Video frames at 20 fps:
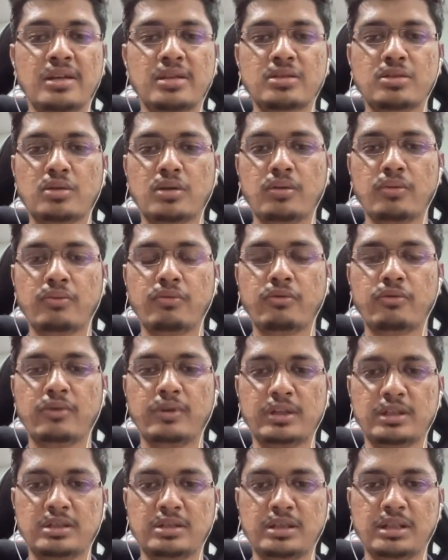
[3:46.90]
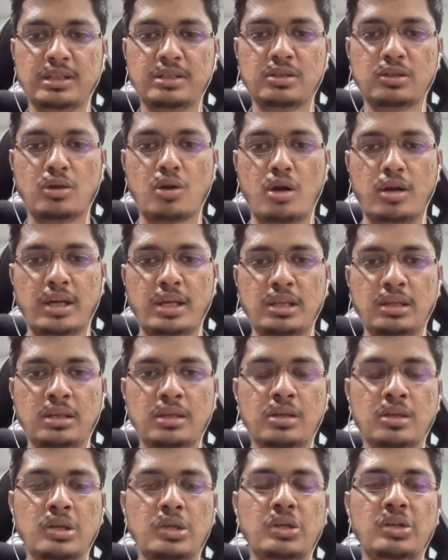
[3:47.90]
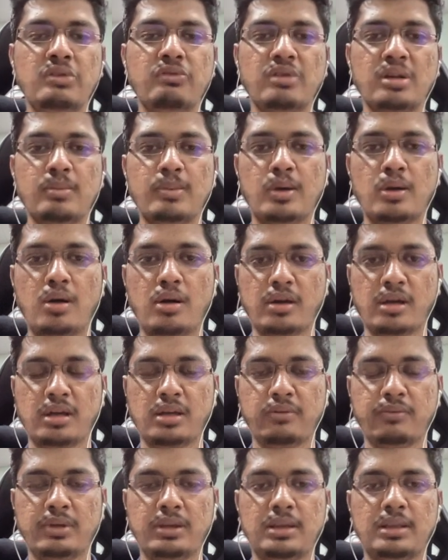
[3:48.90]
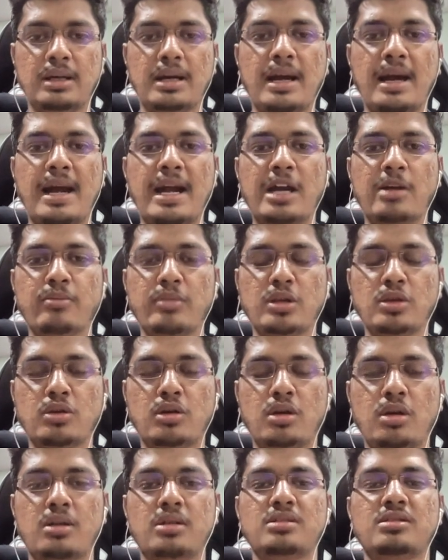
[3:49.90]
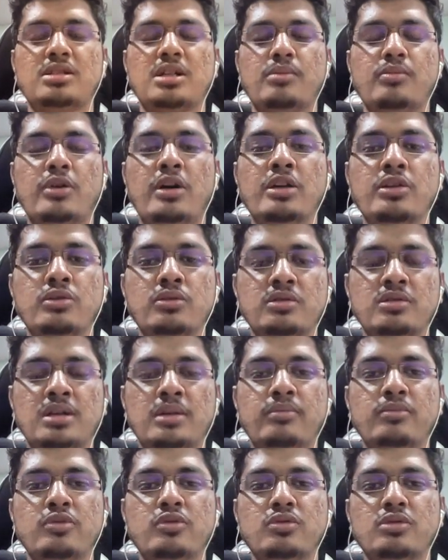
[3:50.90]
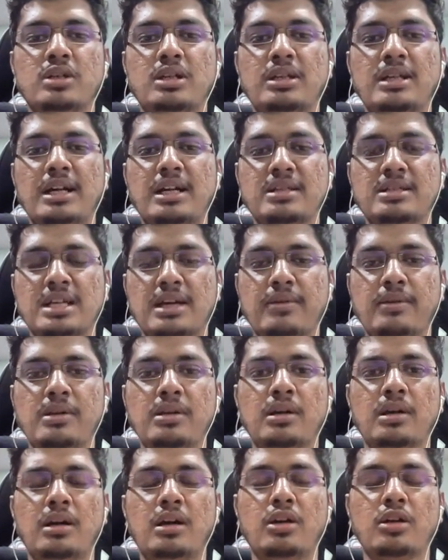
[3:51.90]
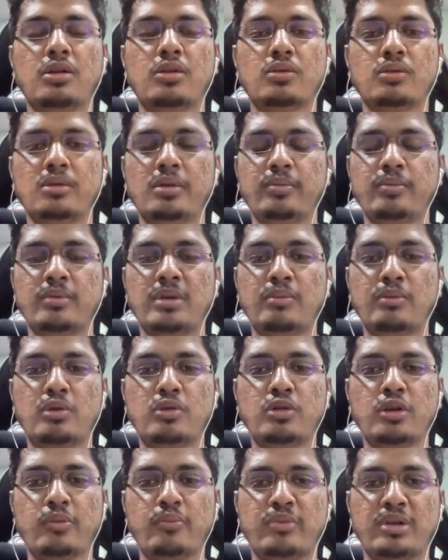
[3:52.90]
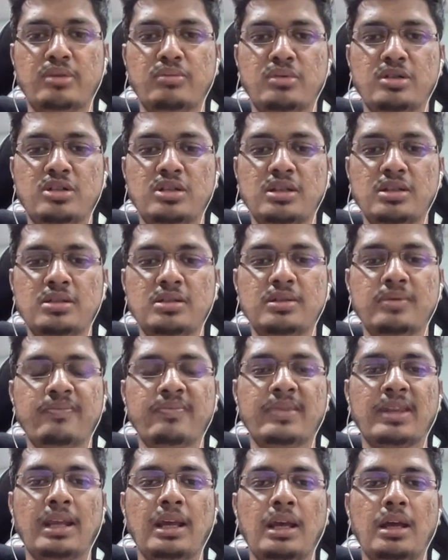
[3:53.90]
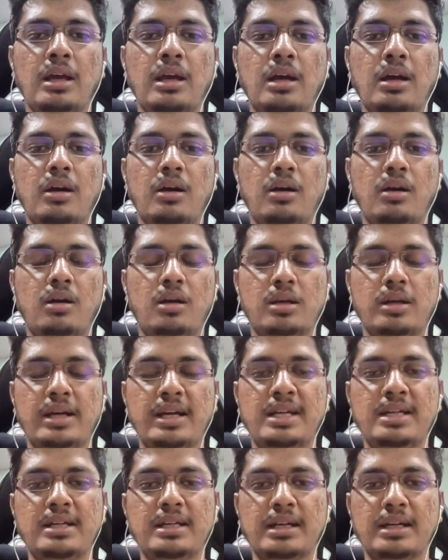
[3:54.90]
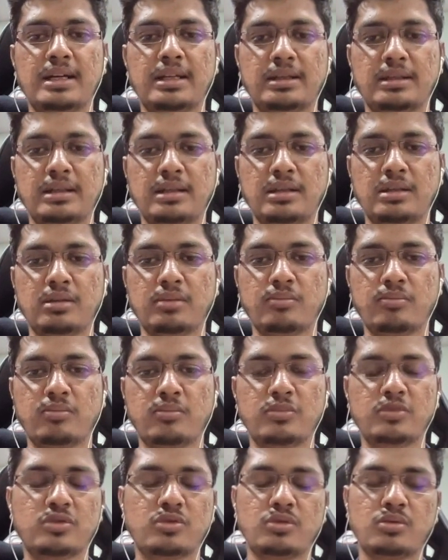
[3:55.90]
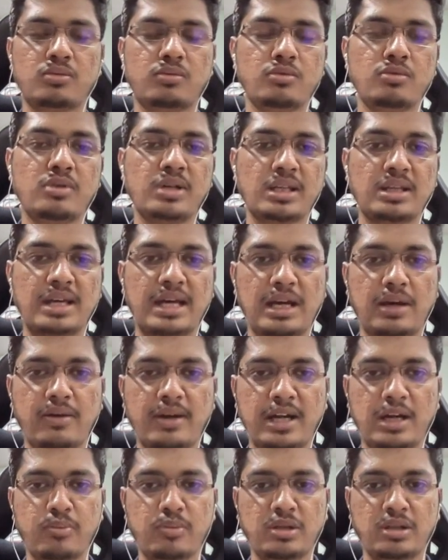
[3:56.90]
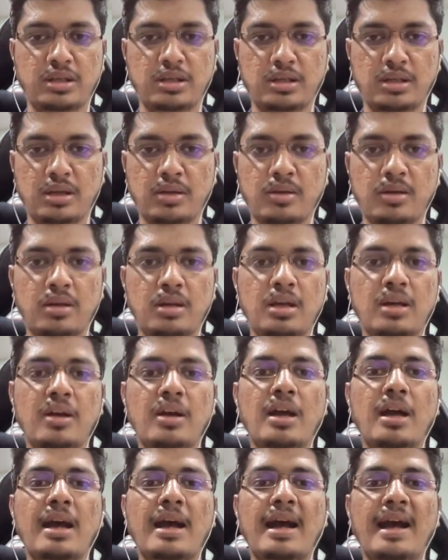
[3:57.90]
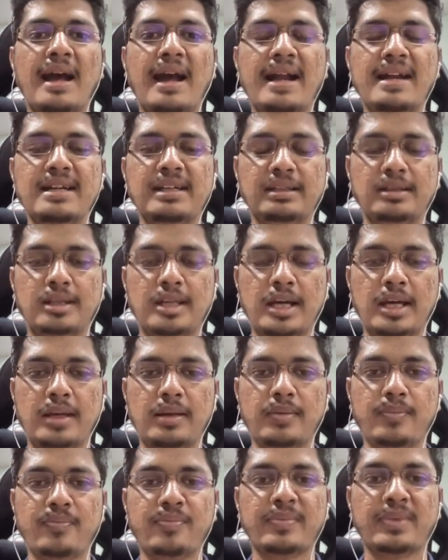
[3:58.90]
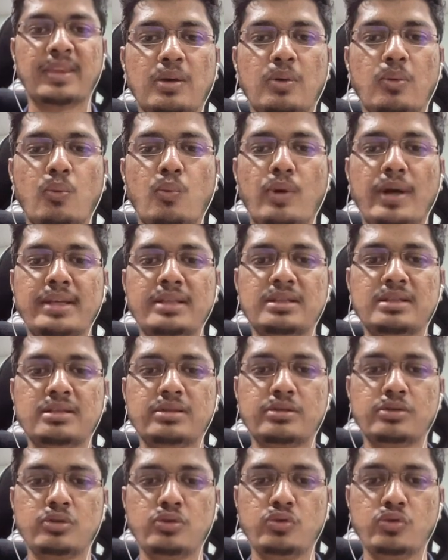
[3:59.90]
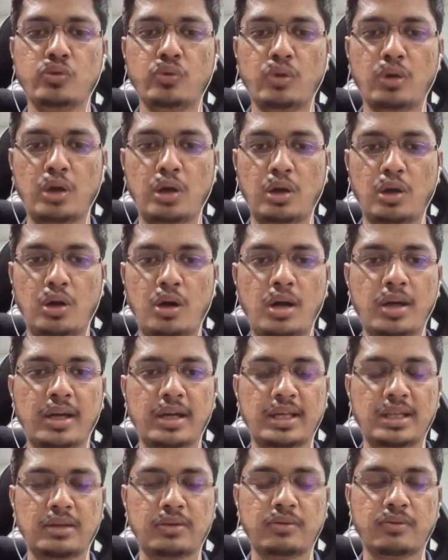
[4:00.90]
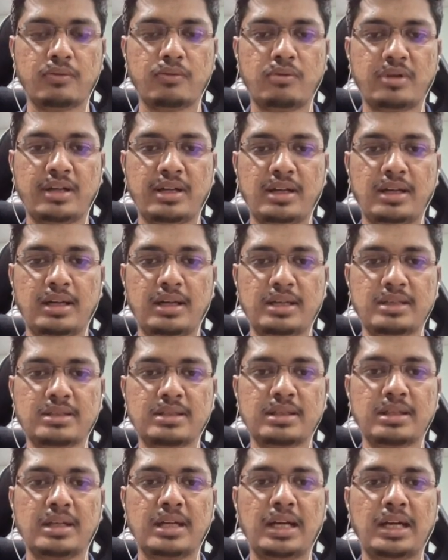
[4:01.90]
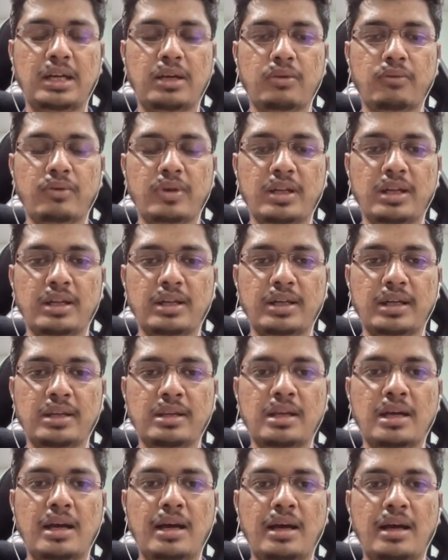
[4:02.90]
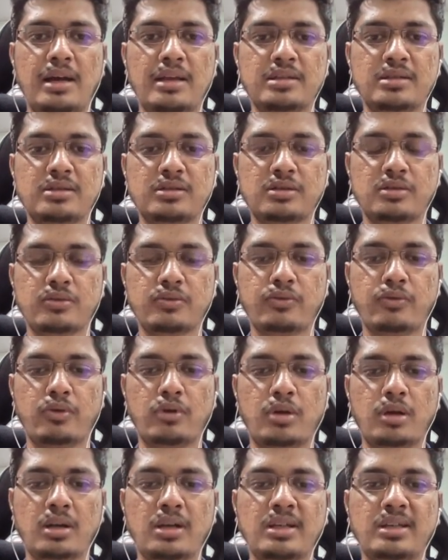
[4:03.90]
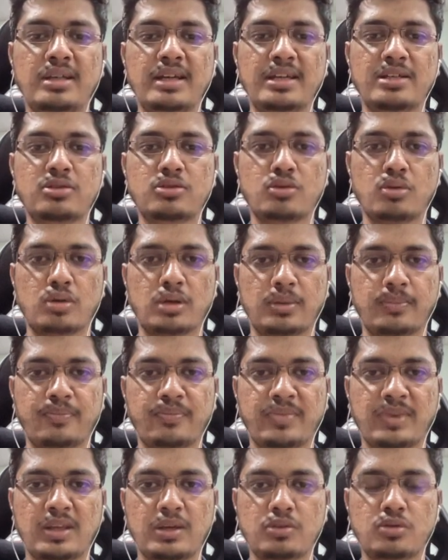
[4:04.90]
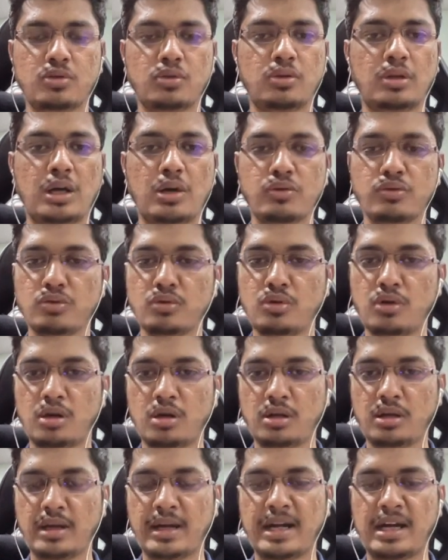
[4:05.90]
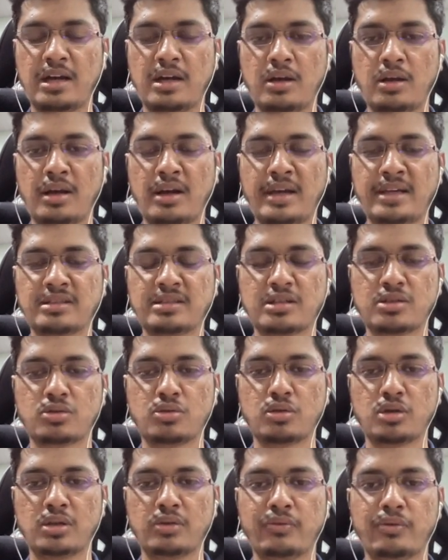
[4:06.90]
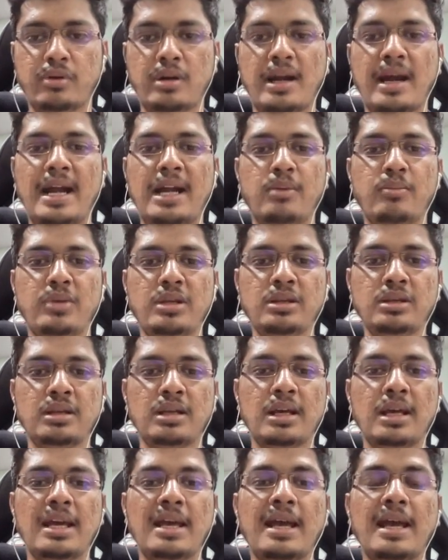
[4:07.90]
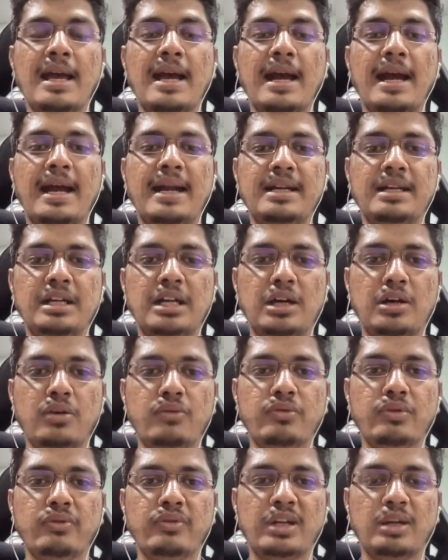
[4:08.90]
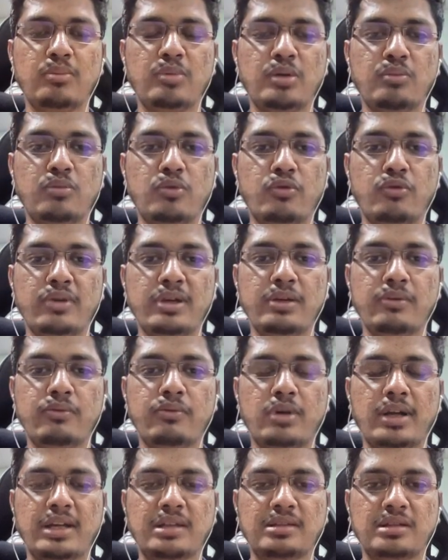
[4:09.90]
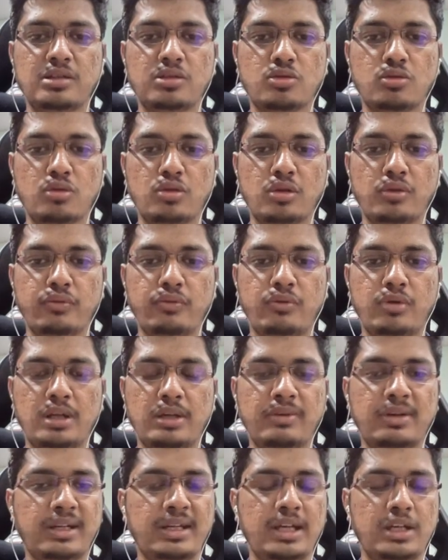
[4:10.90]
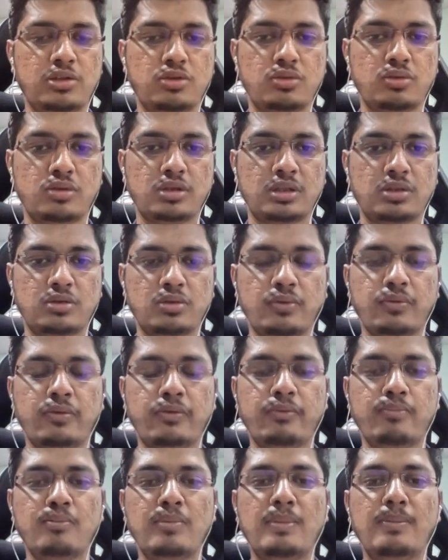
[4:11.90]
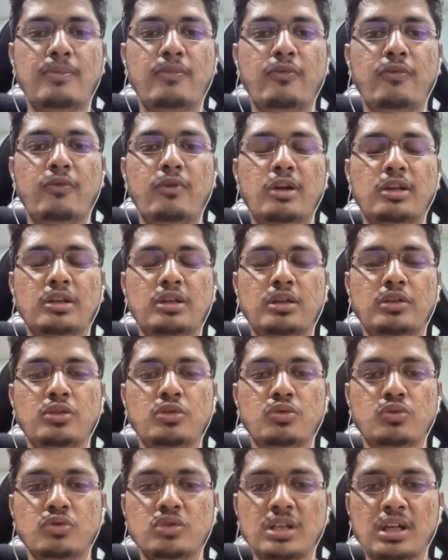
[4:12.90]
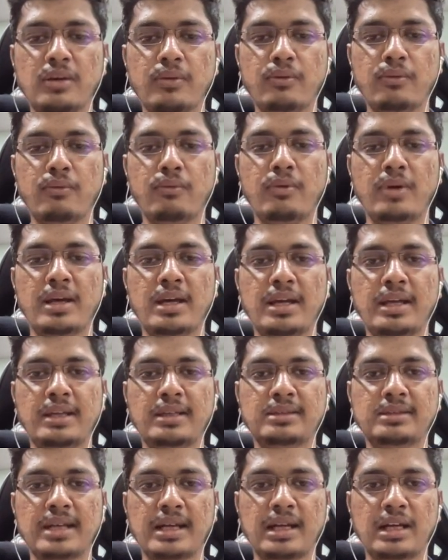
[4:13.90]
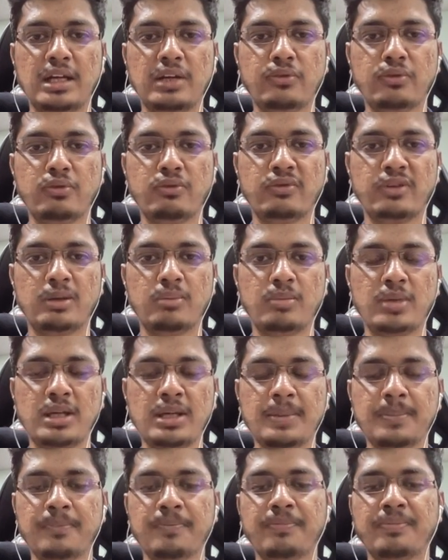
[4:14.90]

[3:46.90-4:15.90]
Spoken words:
So first is logging. You will be logging with admin or some user that is having a good amount of permissions or entire thing. So you can have admin here, and then once you log in, what it does, it will then ask for guest token. So now you got access token for admin, and now we will be moving for access token for our guest user. So for the user where exactly we will be